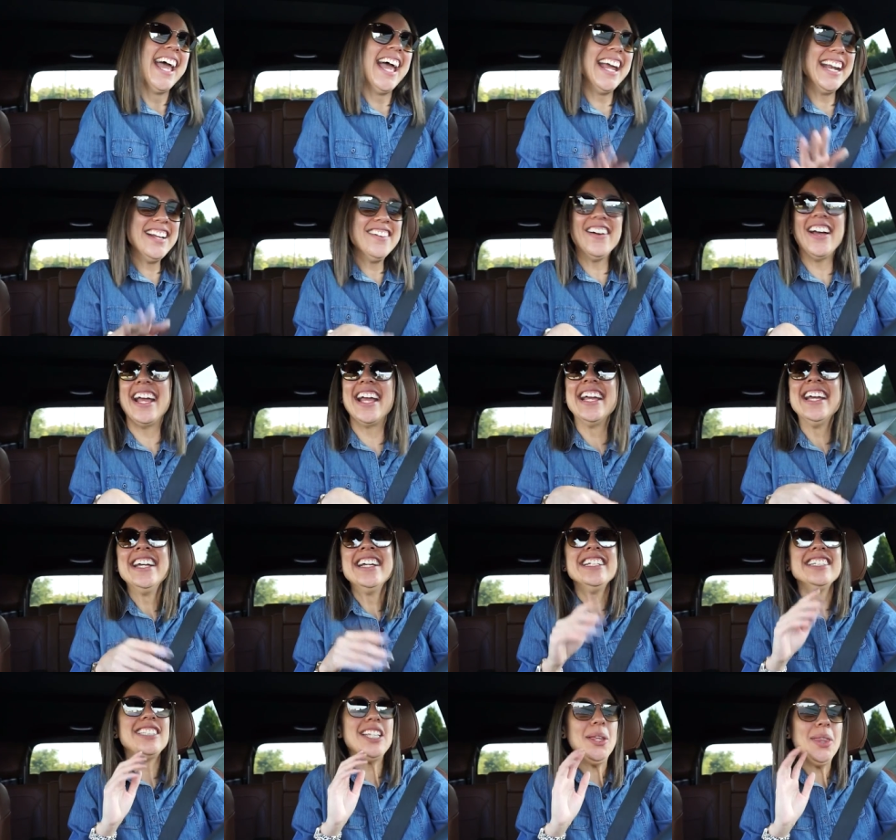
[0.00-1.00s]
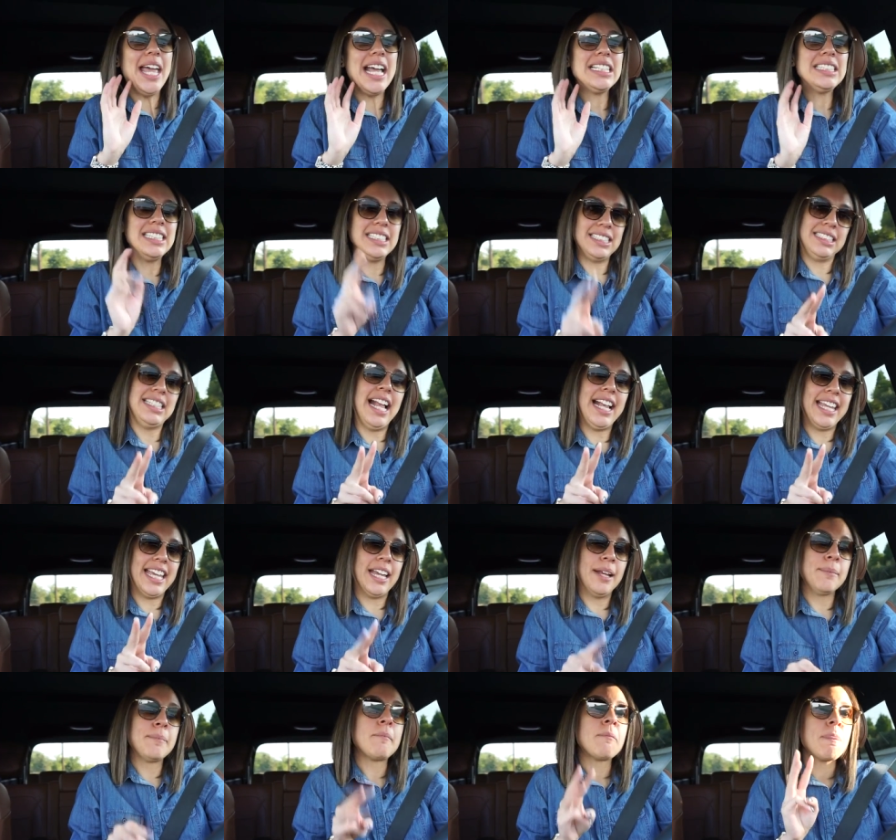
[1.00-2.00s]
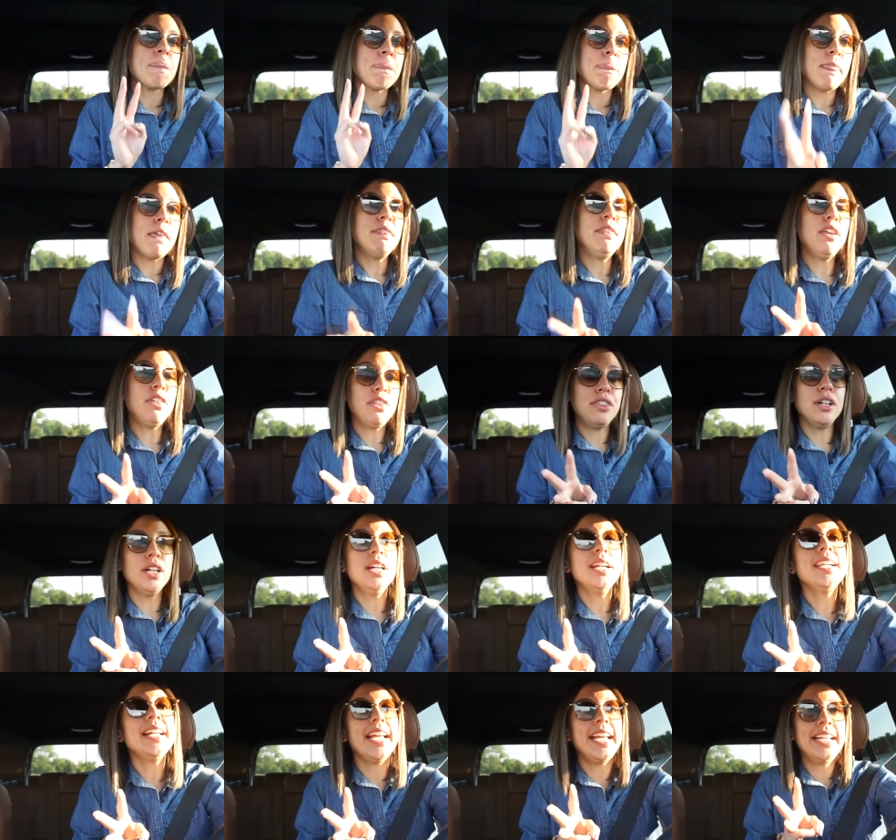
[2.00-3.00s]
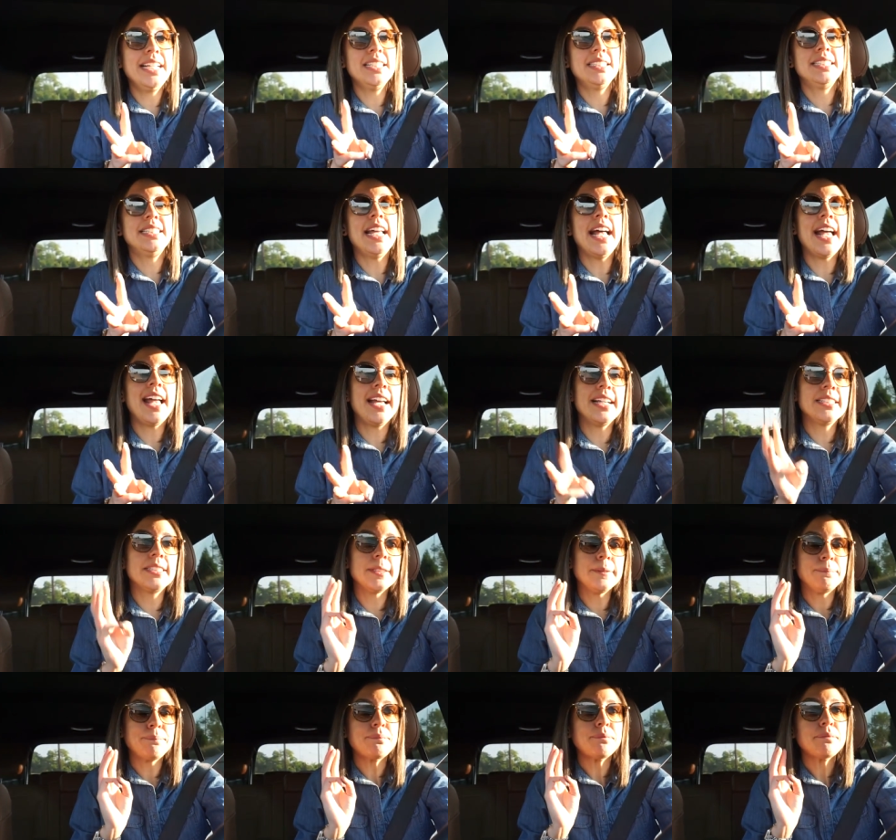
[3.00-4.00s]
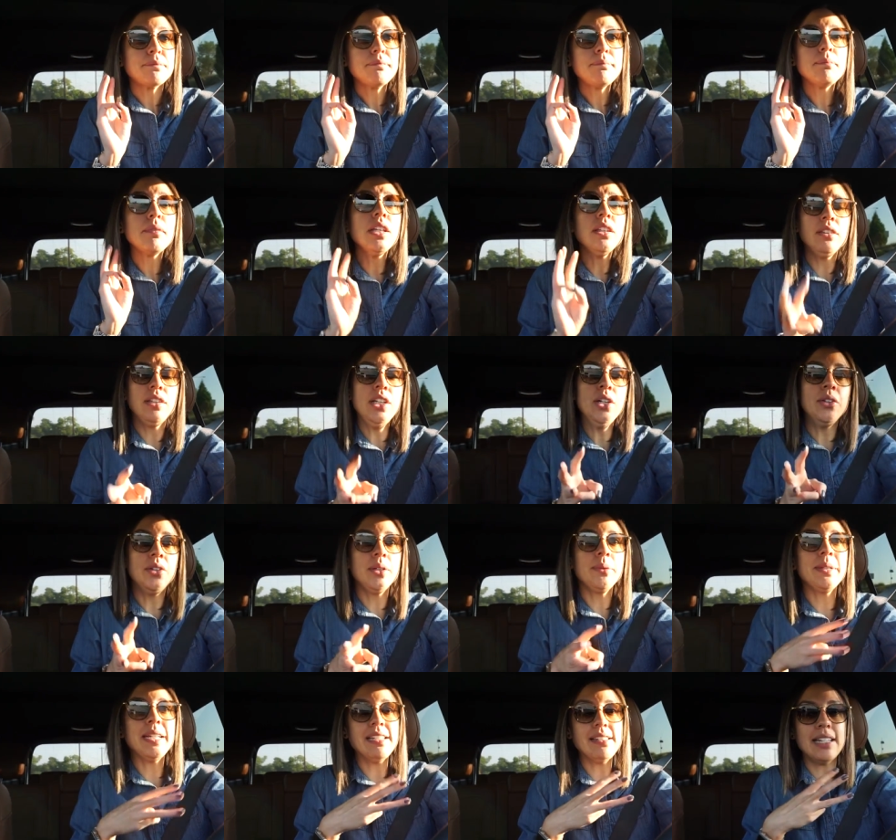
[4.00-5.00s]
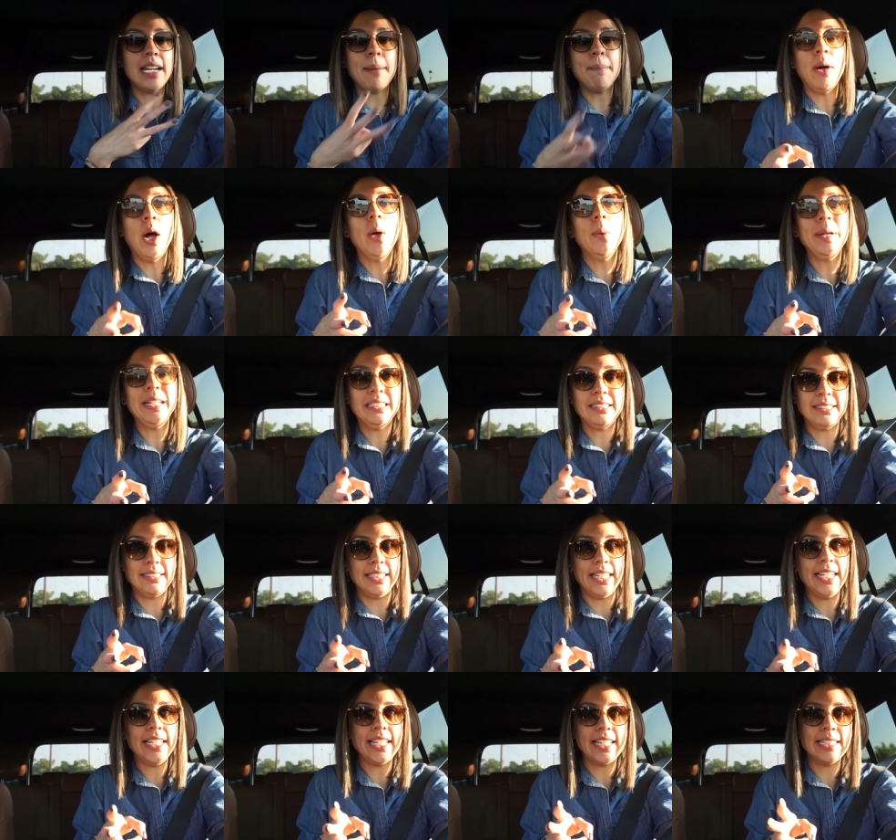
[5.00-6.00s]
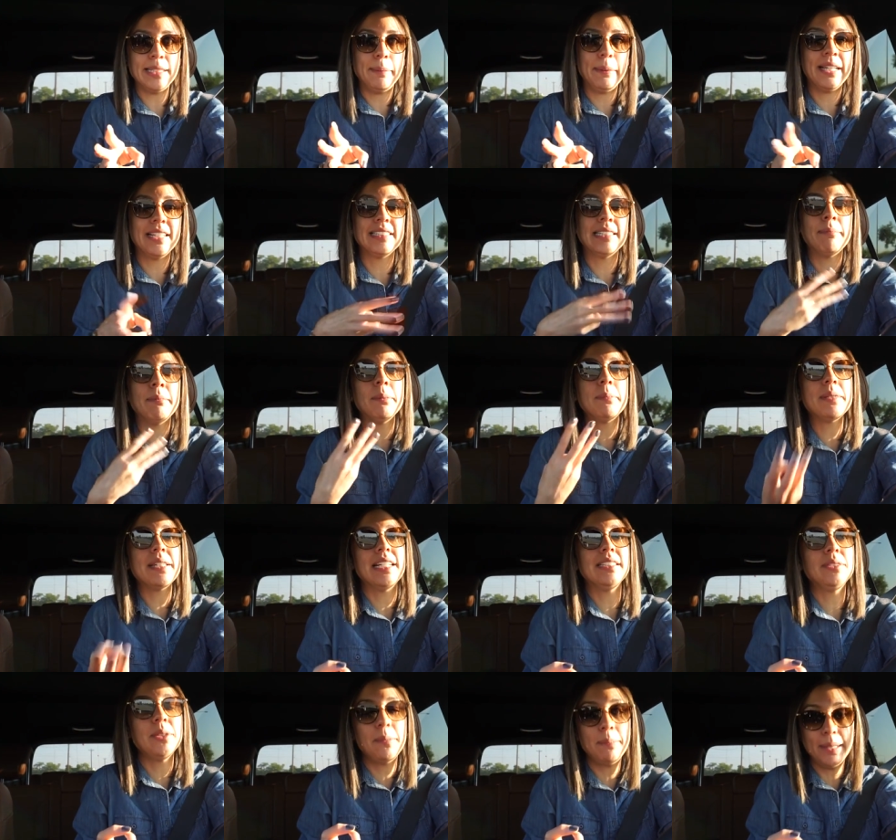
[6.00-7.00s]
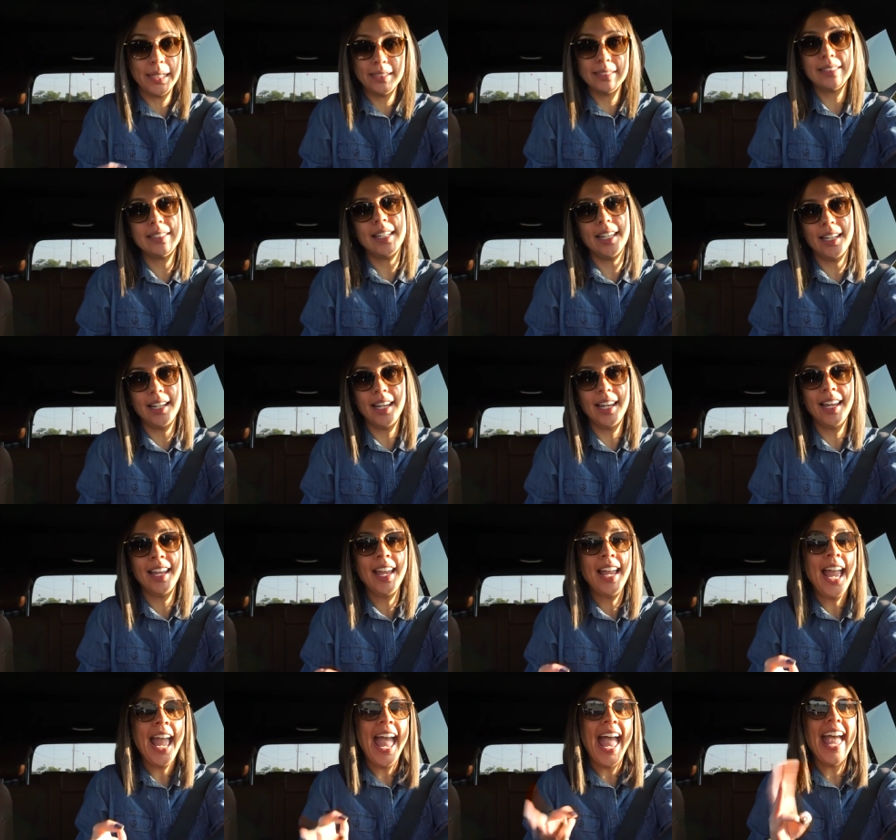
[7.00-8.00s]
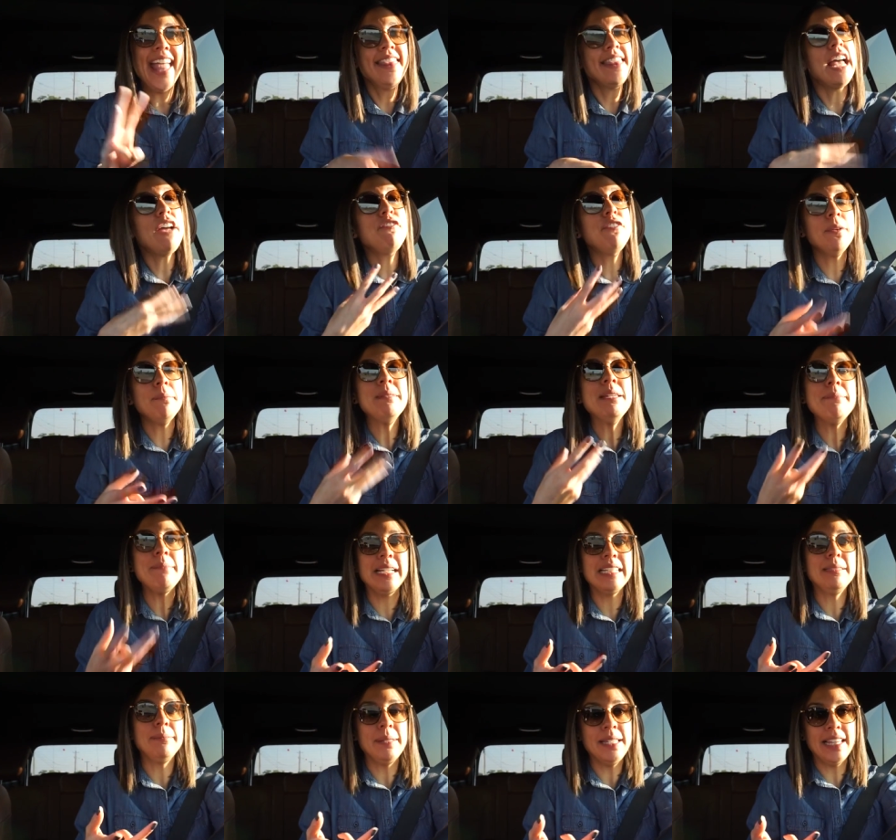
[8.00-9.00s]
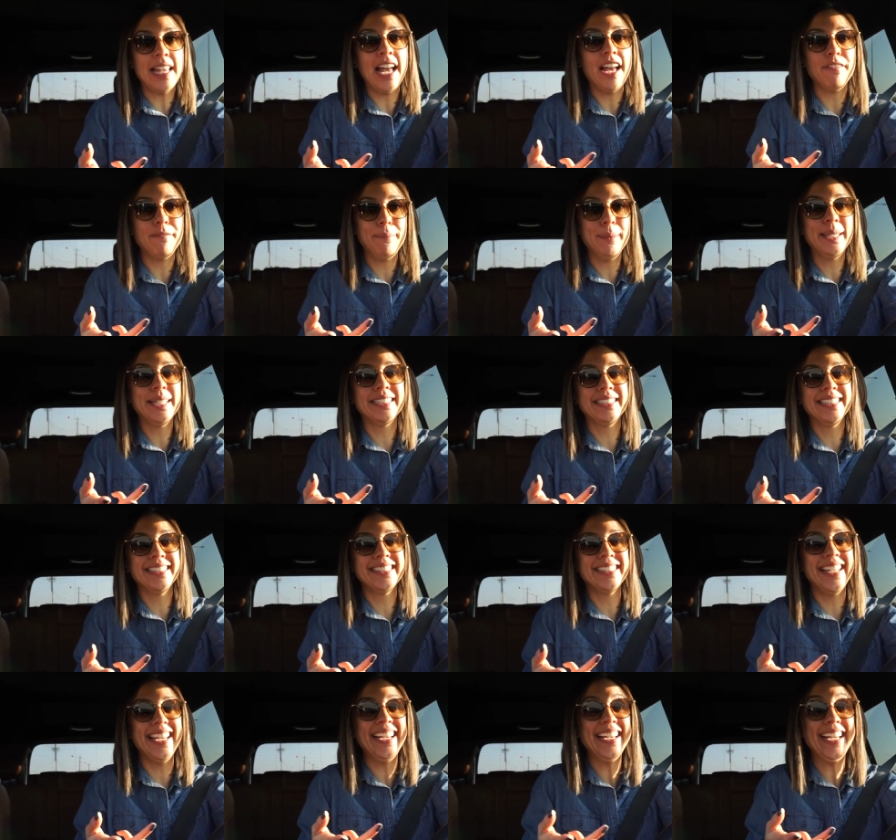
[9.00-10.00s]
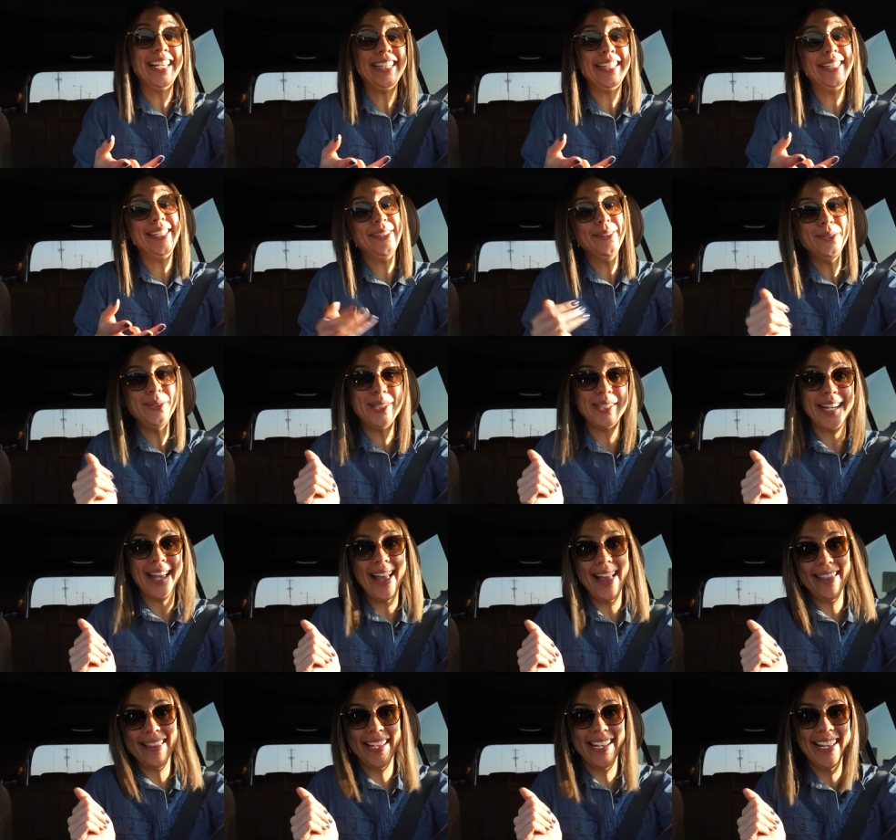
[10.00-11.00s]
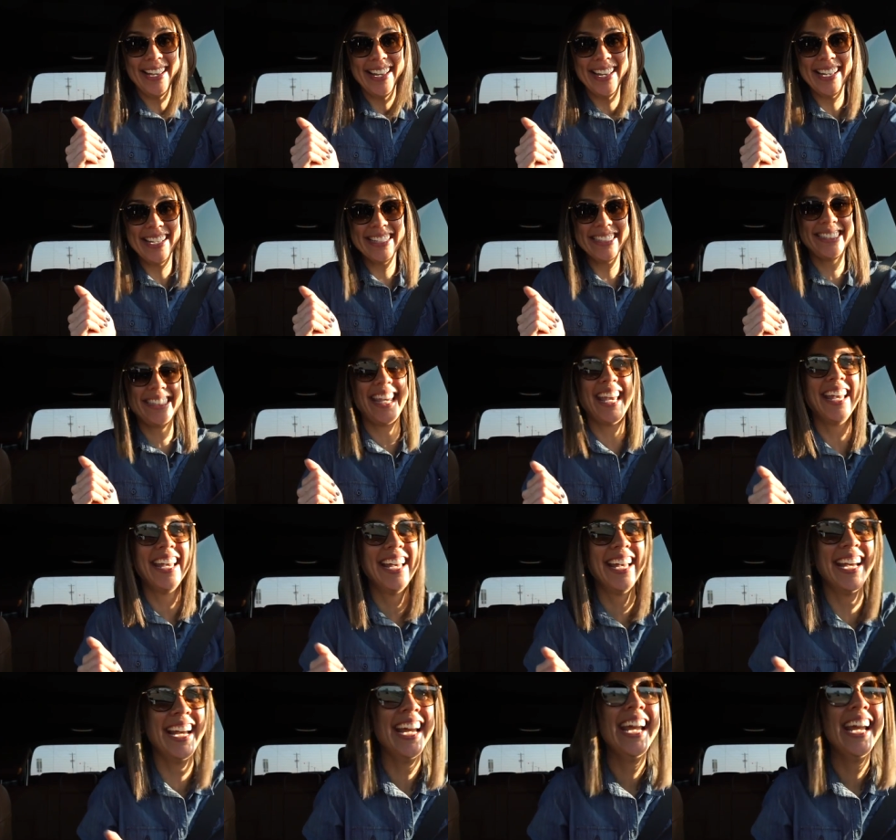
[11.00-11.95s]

anyway, so that's the second. The third is that the only reason I'm always sick is because I'm obsessed with being skinny. And that for me makes me laugh because it's like, you're jealous.